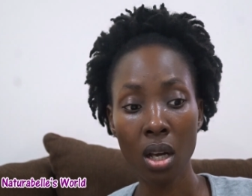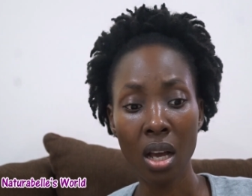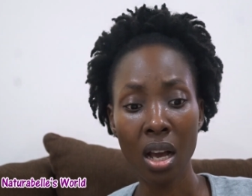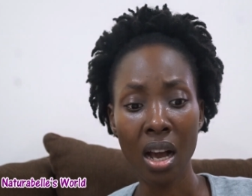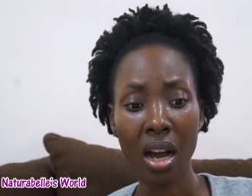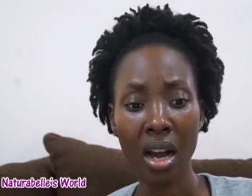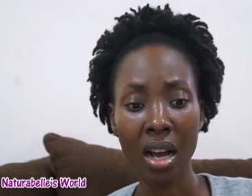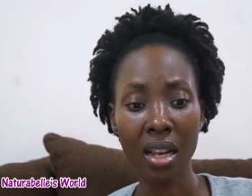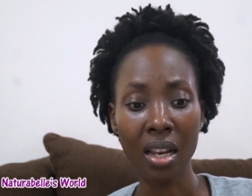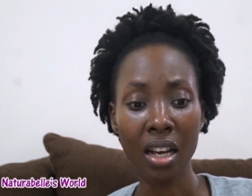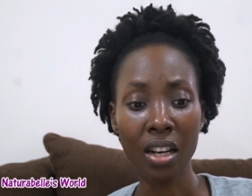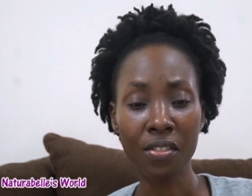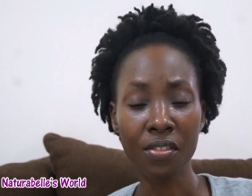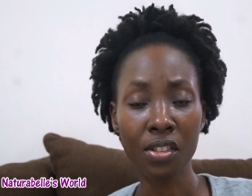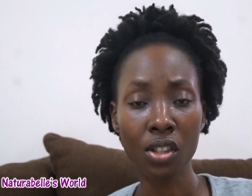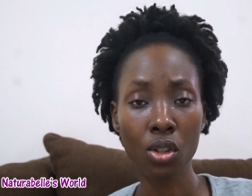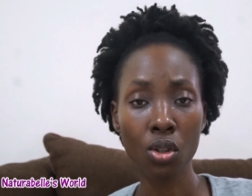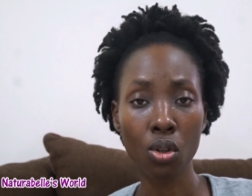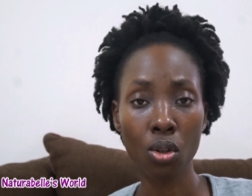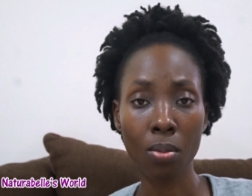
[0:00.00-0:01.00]
I'll have
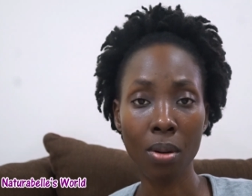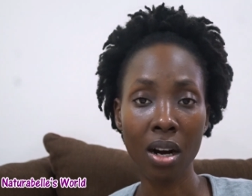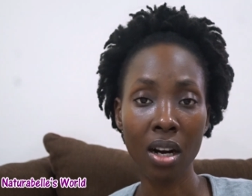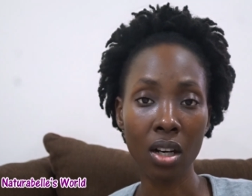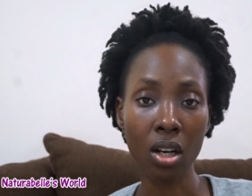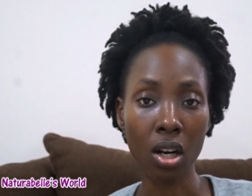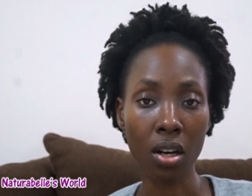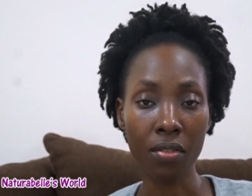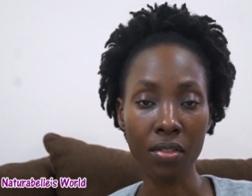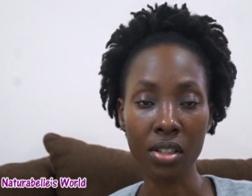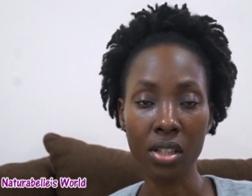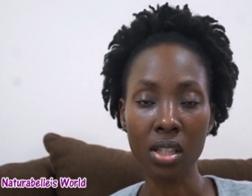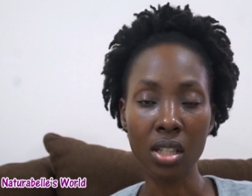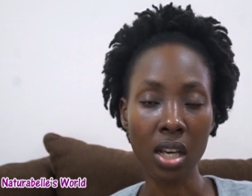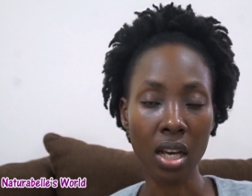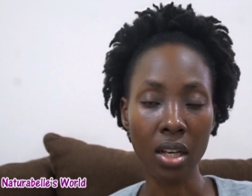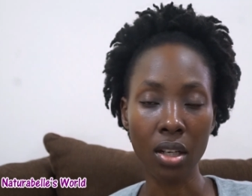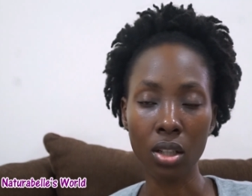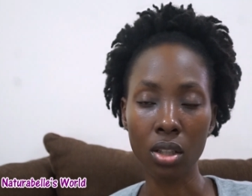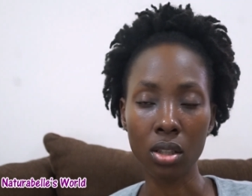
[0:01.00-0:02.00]
to go back obviously
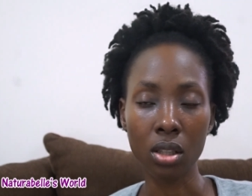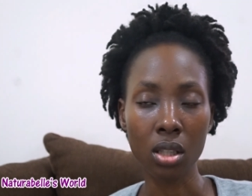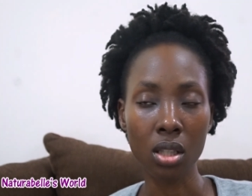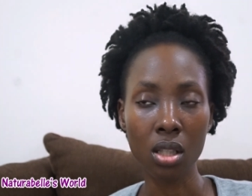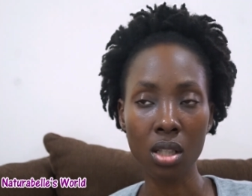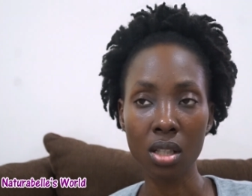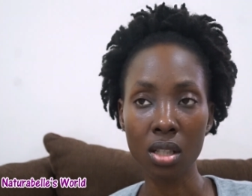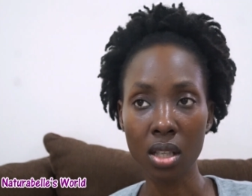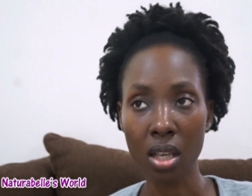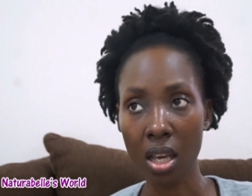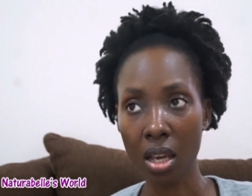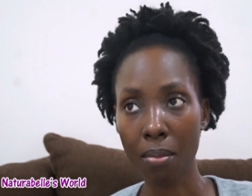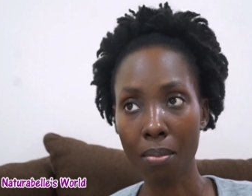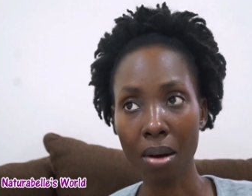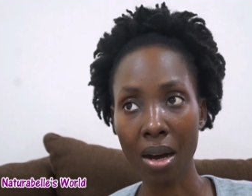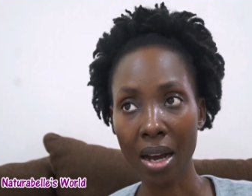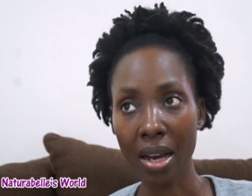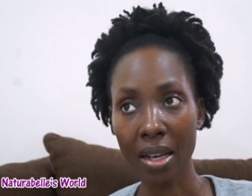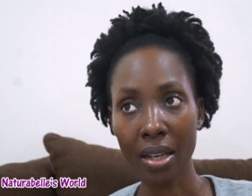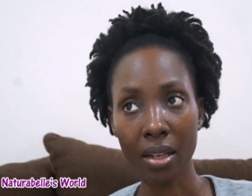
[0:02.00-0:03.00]
I couldn't stay
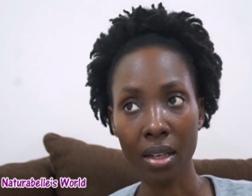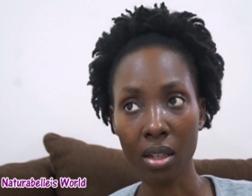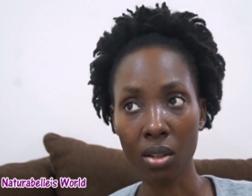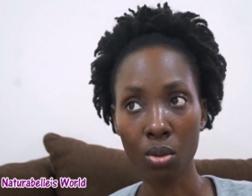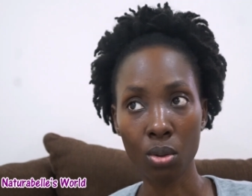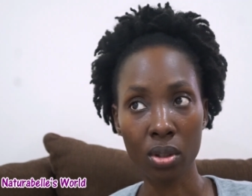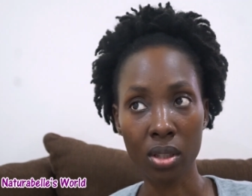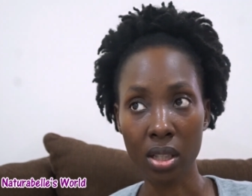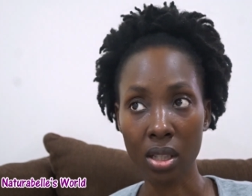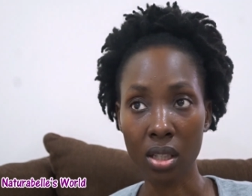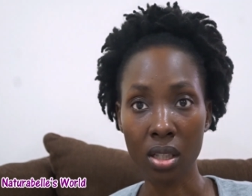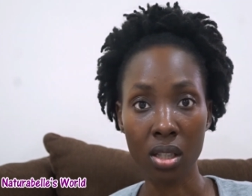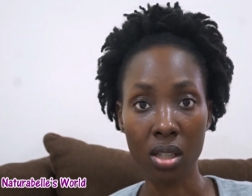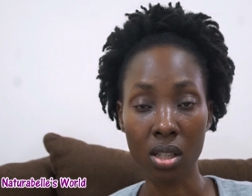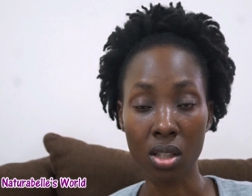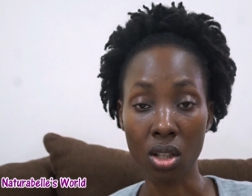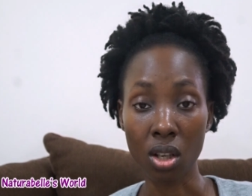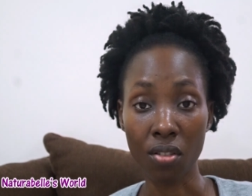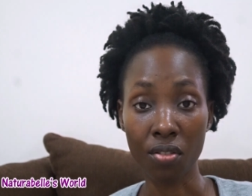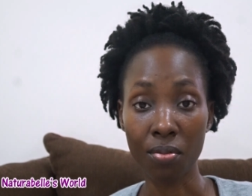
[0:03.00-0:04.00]
buying a whole set of
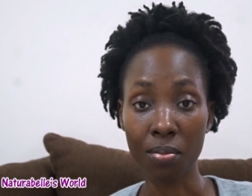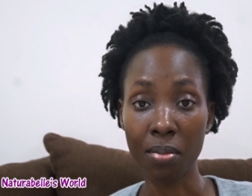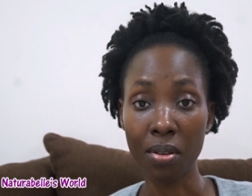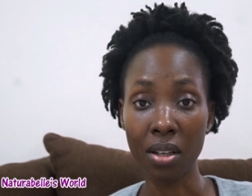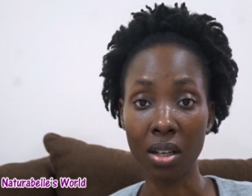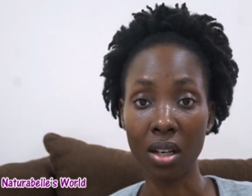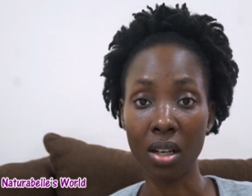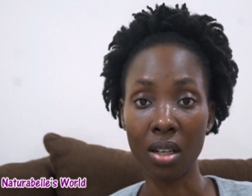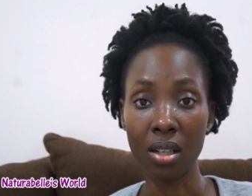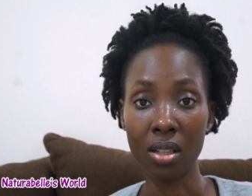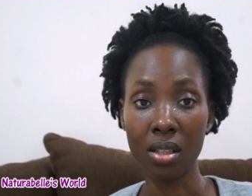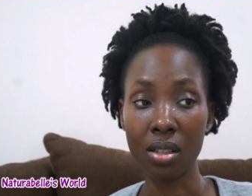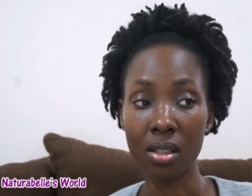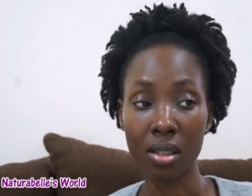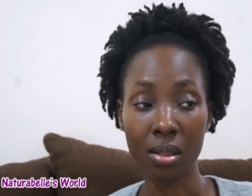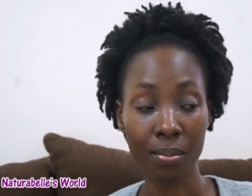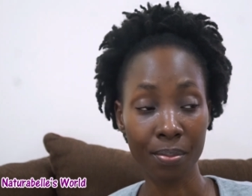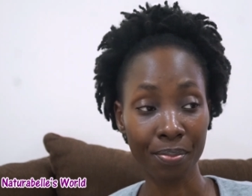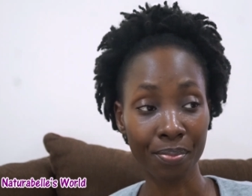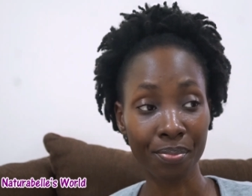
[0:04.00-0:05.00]
stuff
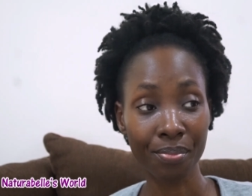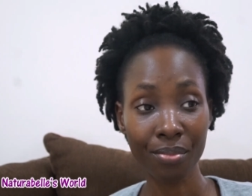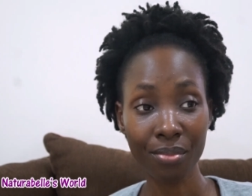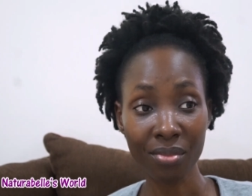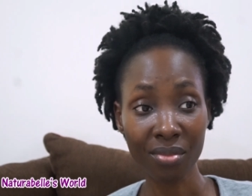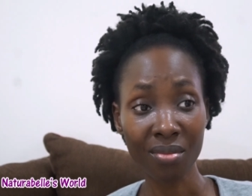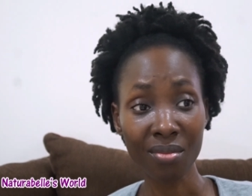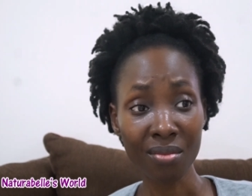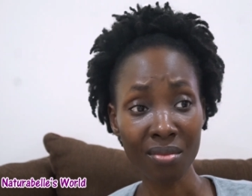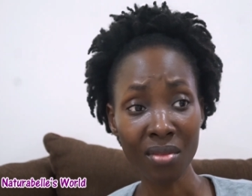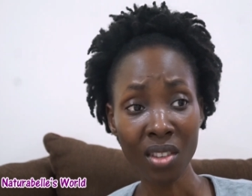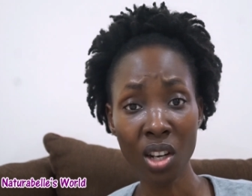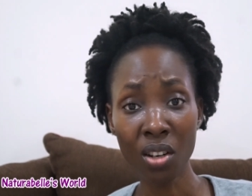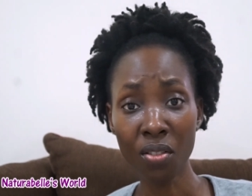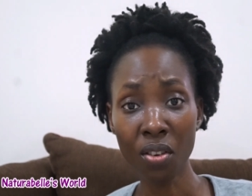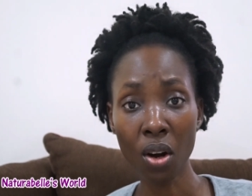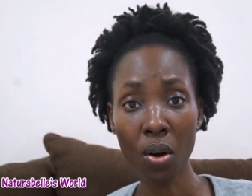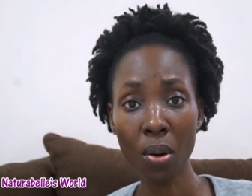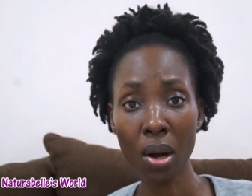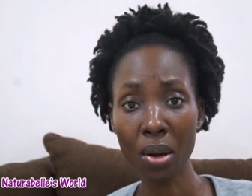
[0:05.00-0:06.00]
because of
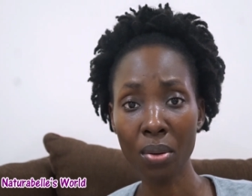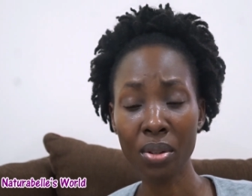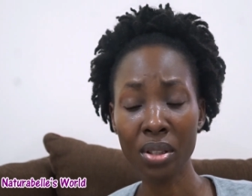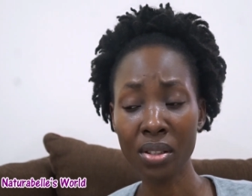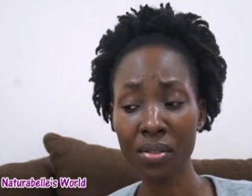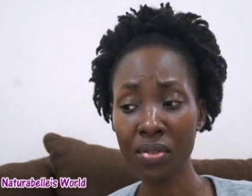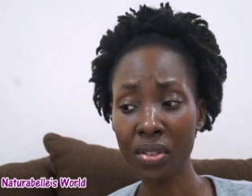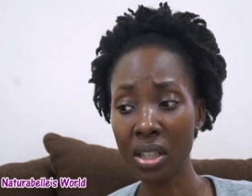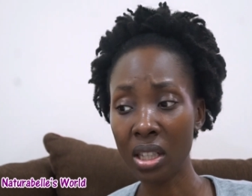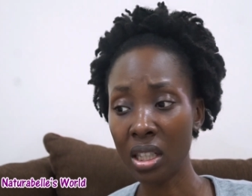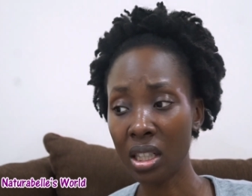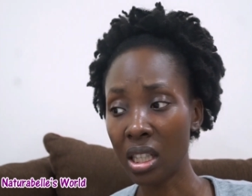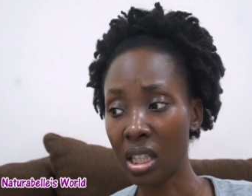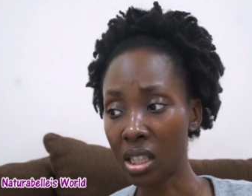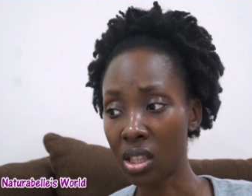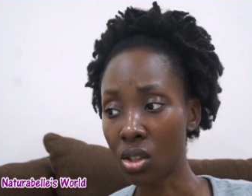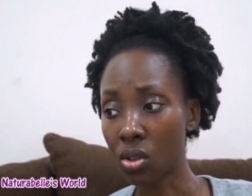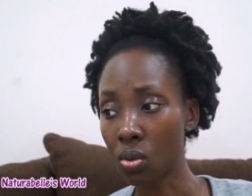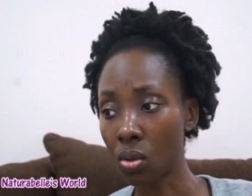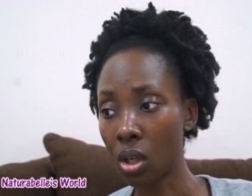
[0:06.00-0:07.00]
how I was feeling
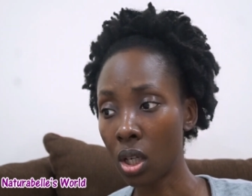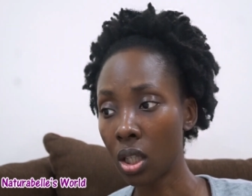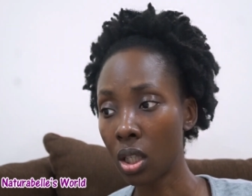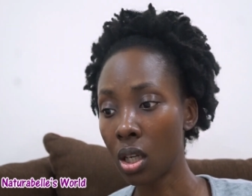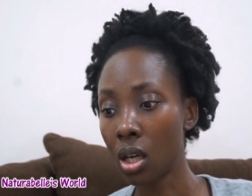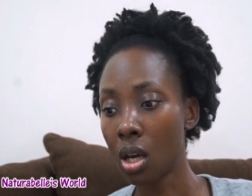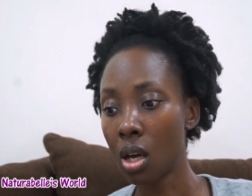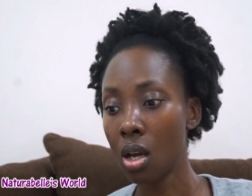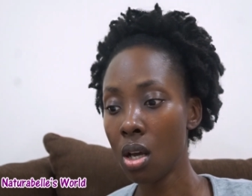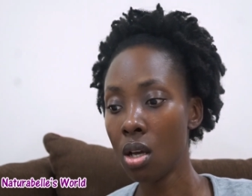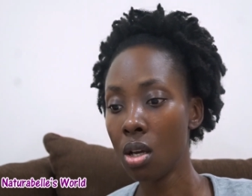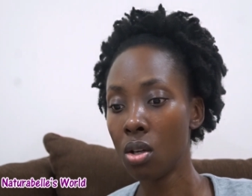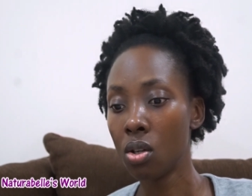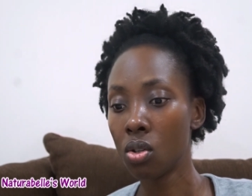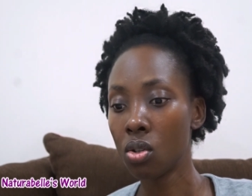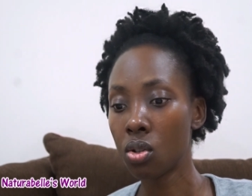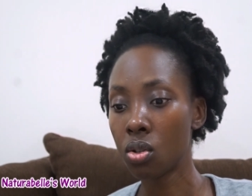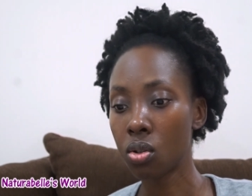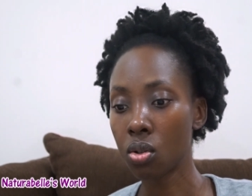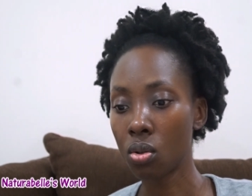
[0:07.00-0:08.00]
at the on
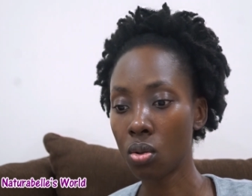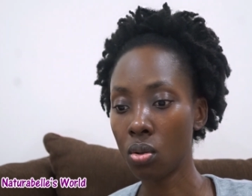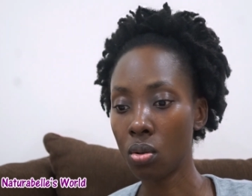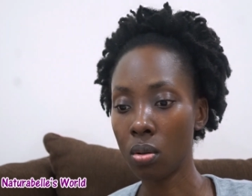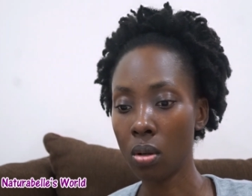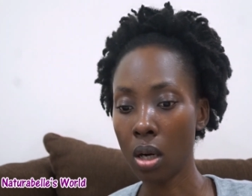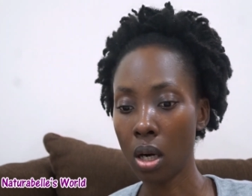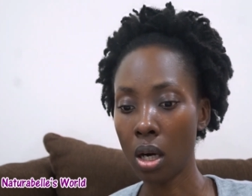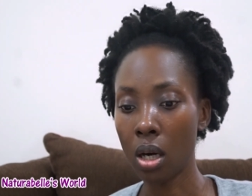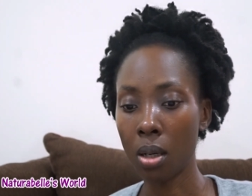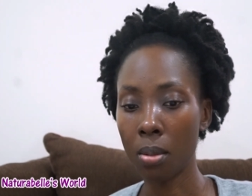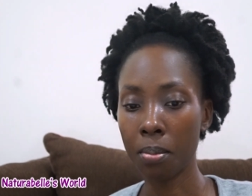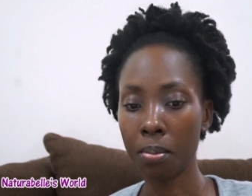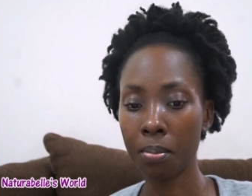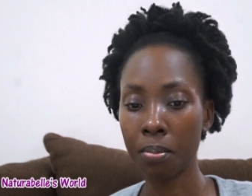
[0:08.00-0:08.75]
so um,